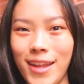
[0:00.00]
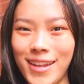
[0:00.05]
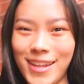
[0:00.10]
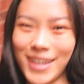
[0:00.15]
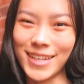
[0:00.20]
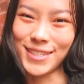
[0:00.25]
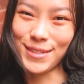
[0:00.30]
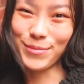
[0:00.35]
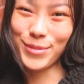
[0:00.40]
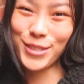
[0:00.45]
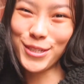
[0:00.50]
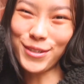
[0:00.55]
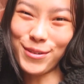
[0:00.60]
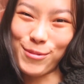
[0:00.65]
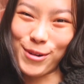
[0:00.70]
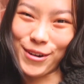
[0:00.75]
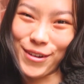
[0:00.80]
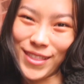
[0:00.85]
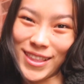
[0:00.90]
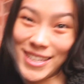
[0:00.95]
And yes, I'm still
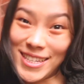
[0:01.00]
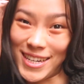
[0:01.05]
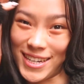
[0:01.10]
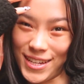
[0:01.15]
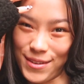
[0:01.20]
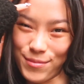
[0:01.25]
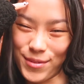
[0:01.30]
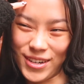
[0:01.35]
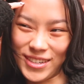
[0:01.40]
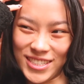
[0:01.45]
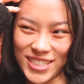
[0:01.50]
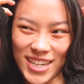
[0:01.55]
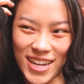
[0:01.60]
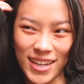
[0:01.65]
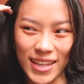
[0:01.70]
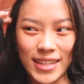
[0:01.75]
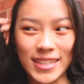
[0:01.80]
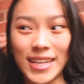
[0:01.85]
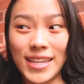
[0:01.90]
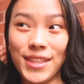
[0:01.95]
wearing the teddy bear
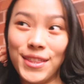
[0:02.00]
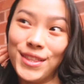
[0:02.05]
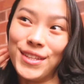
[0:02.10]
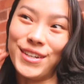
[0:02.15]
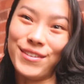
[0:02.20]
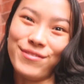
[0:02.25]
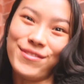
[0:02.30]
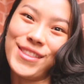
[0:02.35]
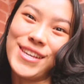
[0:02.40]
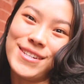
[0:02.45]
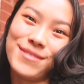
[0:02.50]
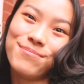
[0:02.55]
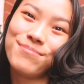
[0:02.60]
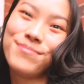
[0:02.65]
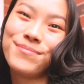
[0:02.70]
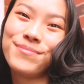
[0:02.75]
jackets. I love them.